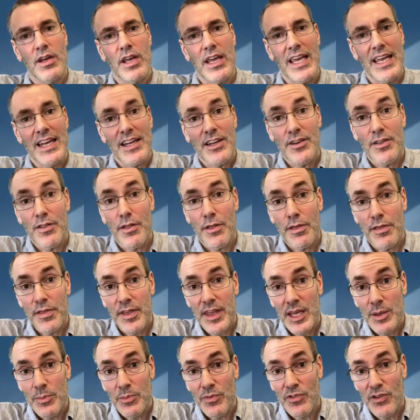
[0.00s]
into the
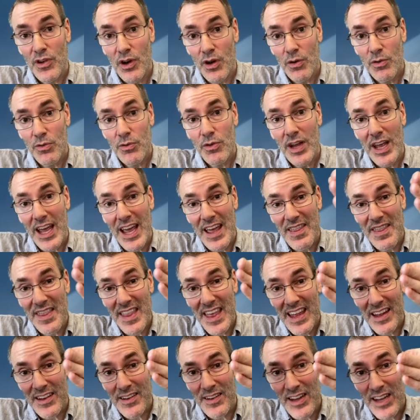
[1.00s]
theme zone and
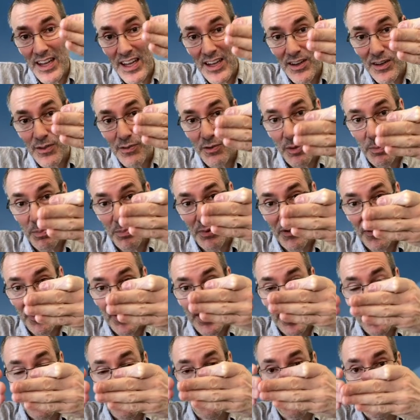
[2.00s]
then into a
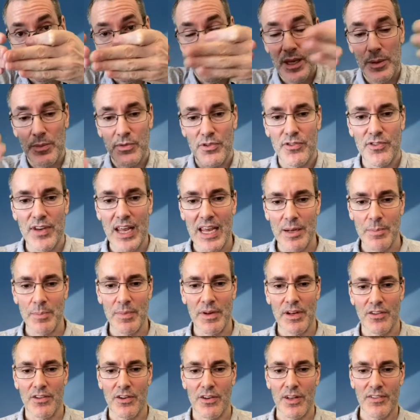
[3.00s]
particular theme
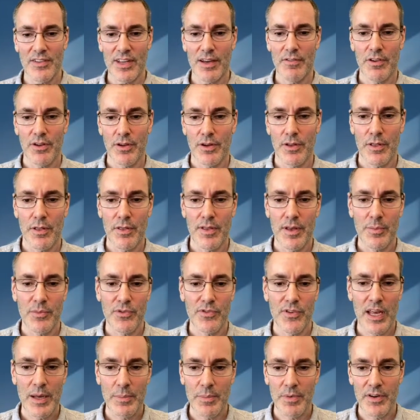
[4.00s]
statement. So let's have a look at the theme
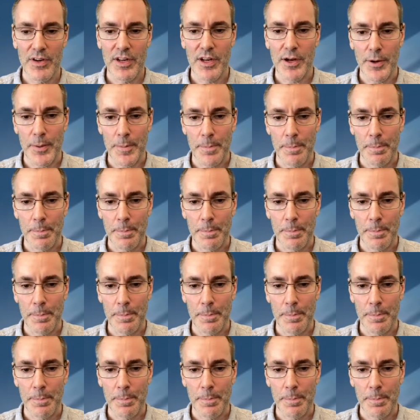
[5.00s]
statement here.